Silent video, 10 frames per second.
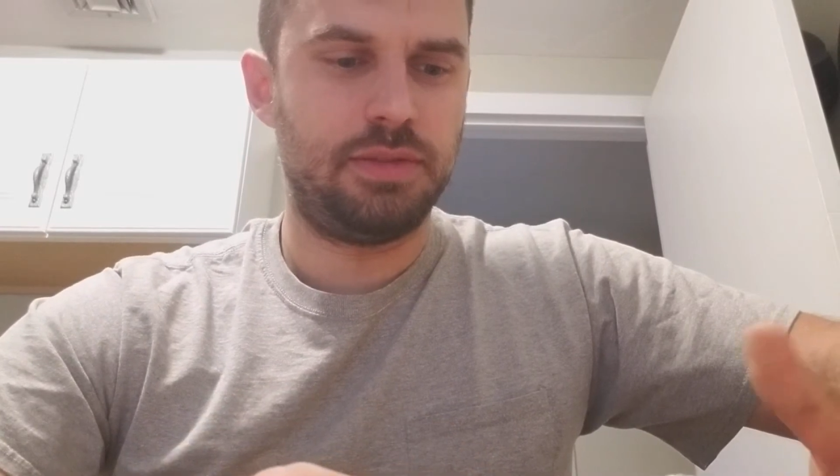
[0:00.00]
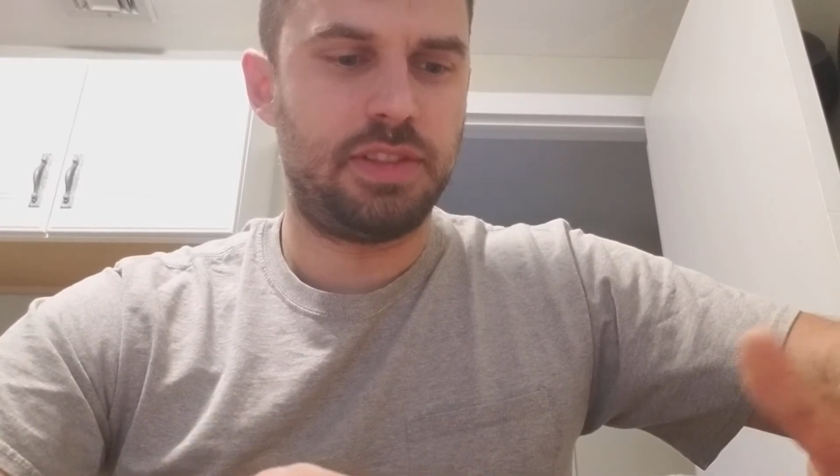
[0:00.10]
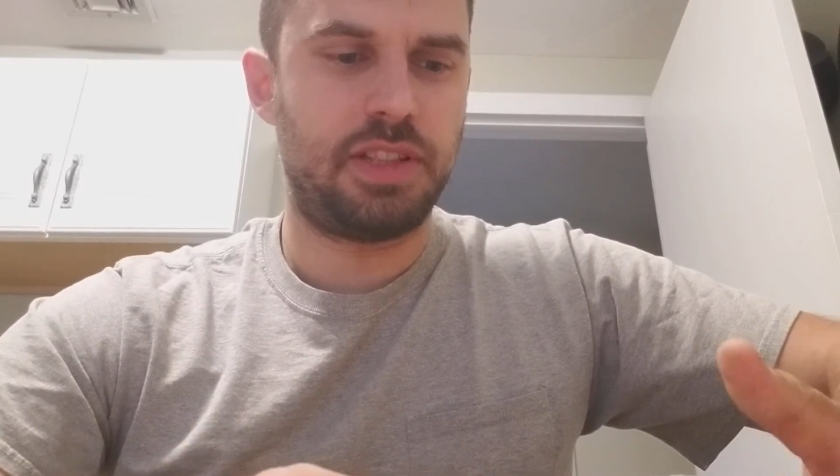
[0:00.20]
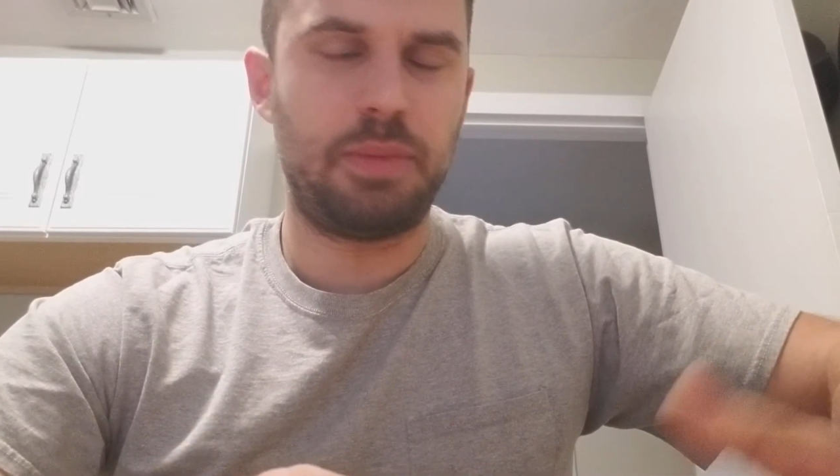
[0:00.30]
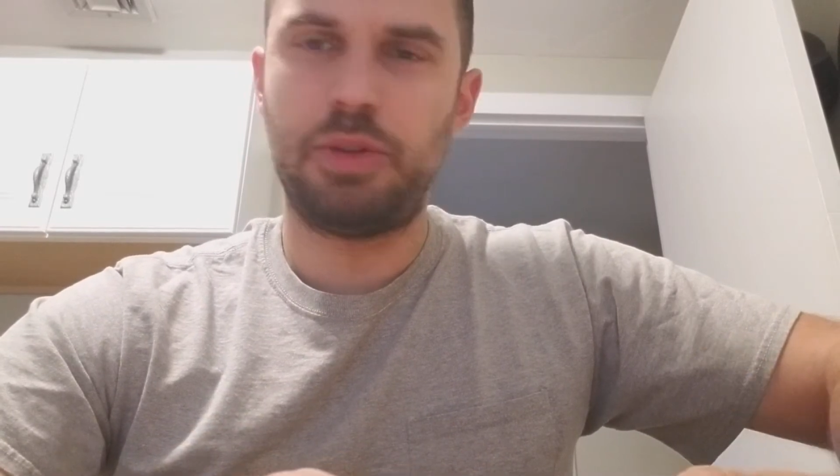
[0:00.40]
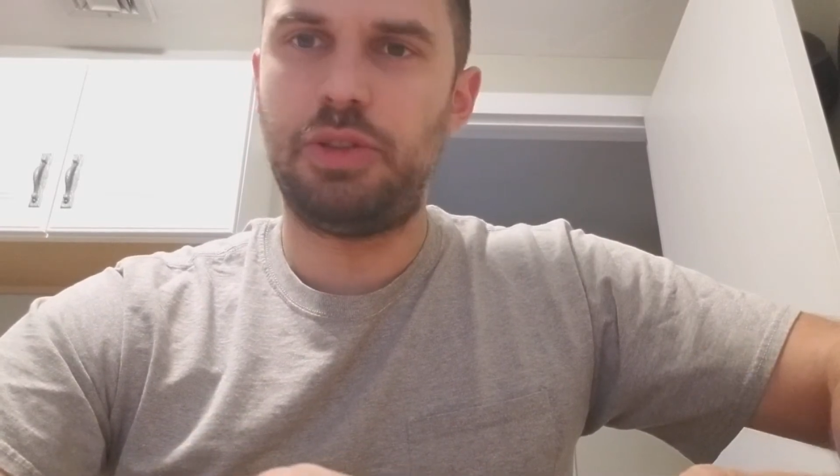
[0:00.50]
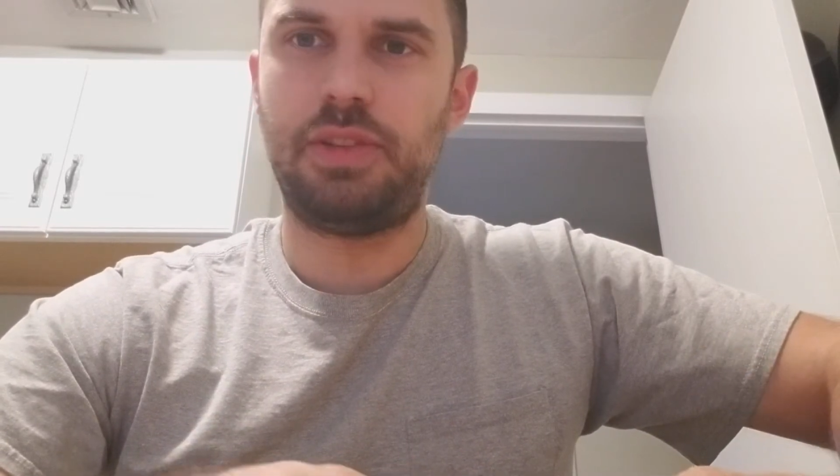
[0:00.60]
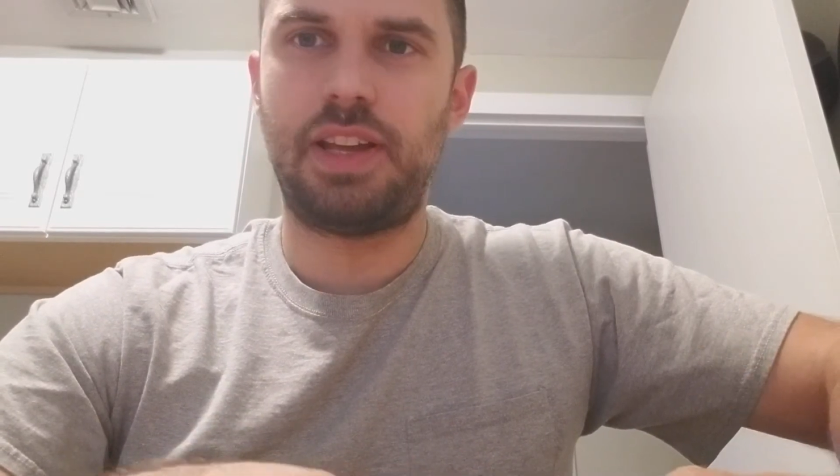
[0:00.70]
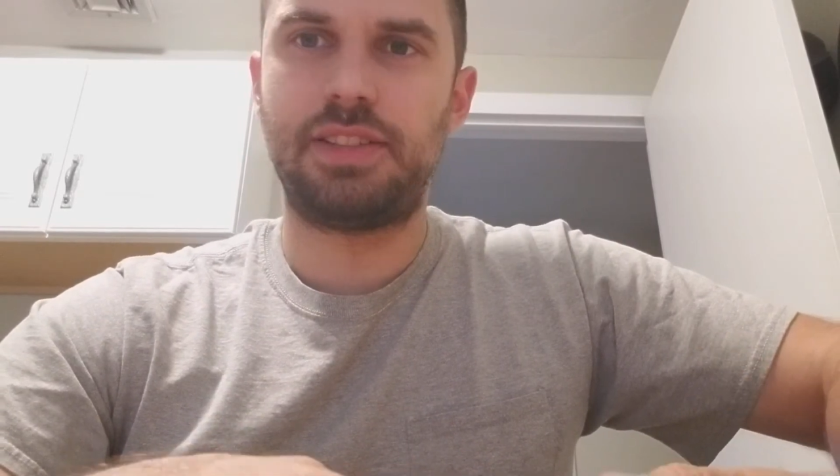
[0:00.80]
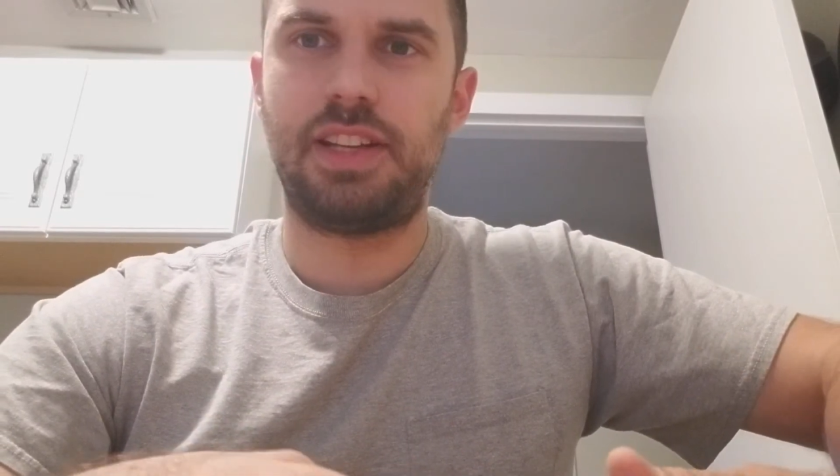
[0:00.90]
December
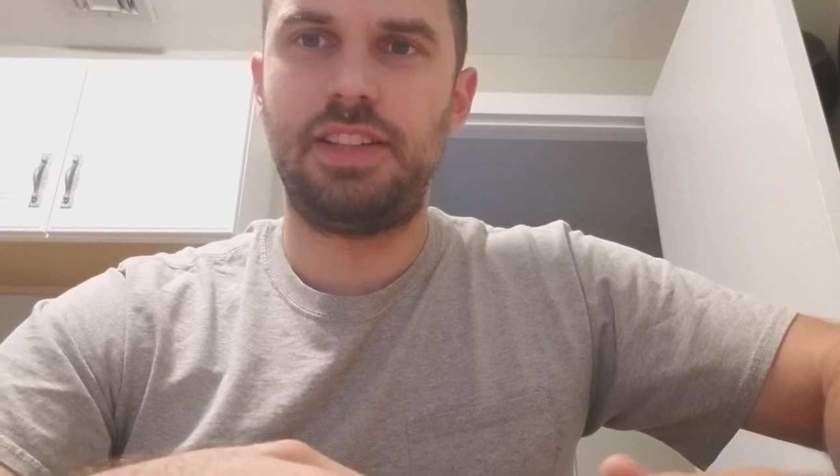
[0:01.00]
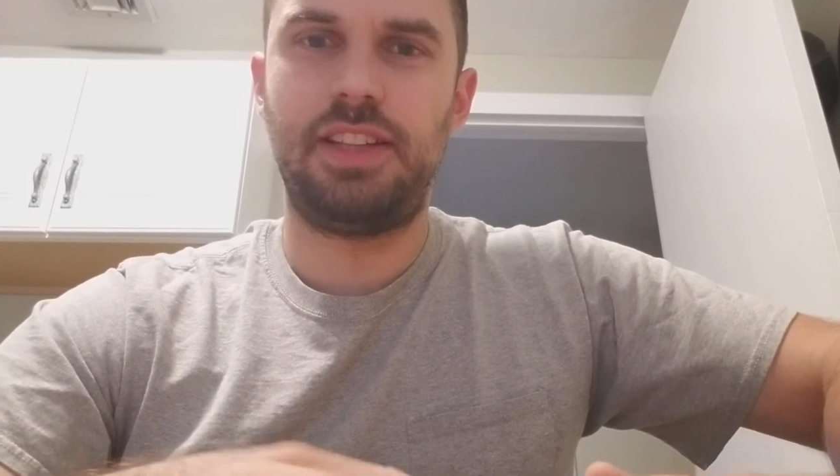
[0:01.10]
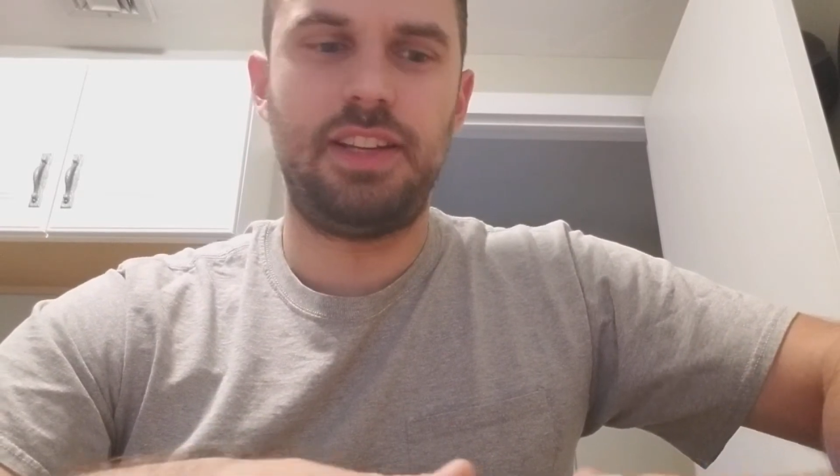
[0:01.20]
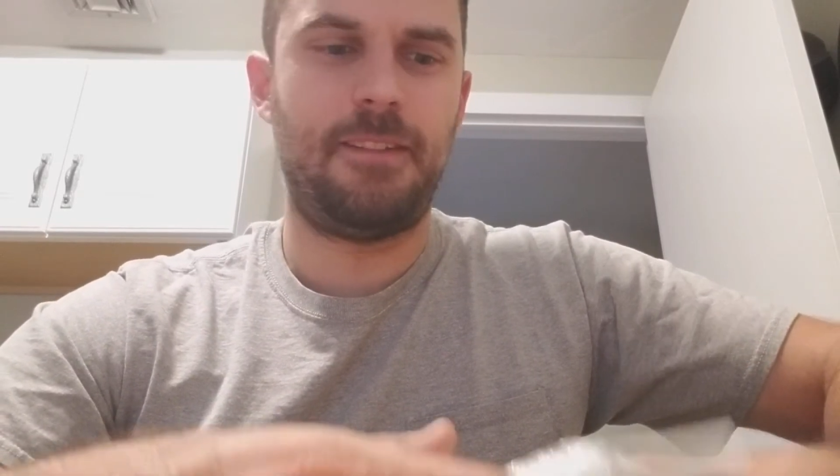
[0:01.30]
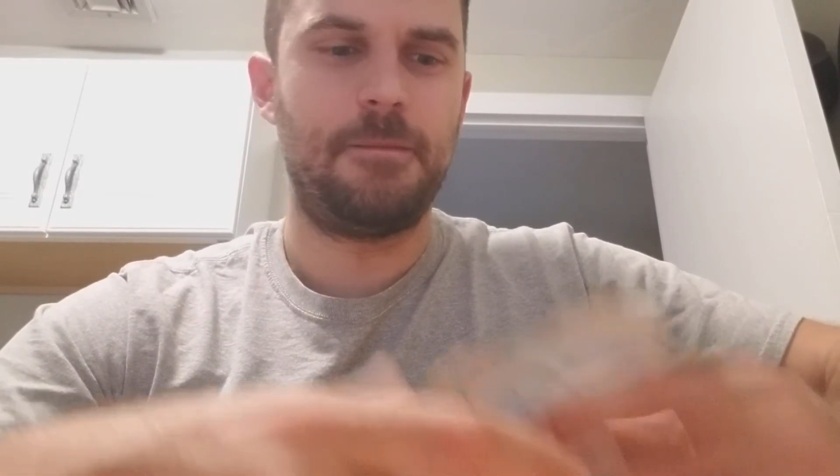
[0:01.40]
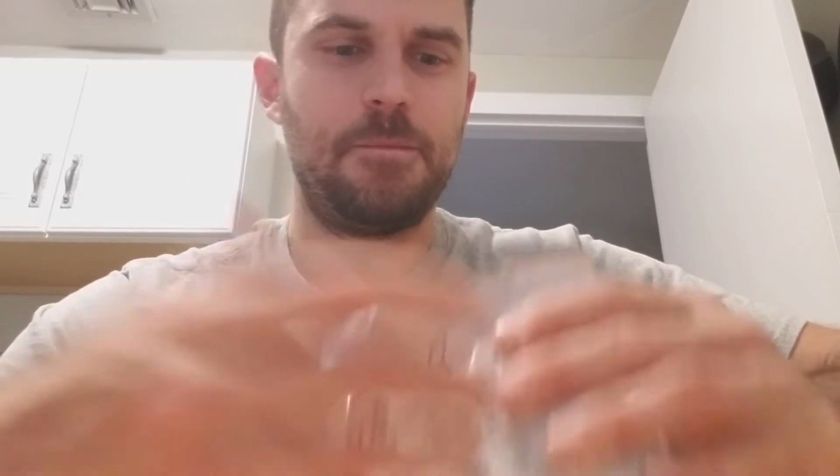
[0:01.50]
2018,